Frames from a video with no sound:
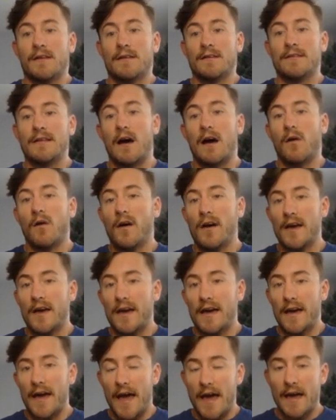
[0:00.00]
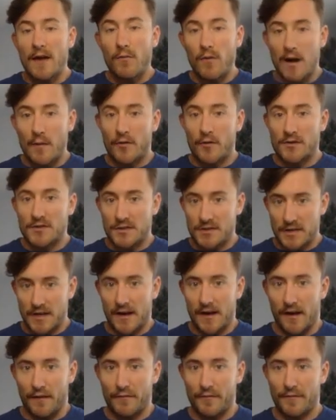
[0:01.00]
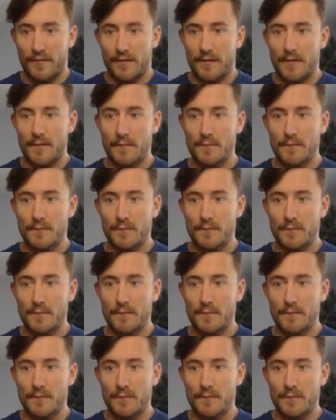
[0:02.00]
Now, Aweber's tough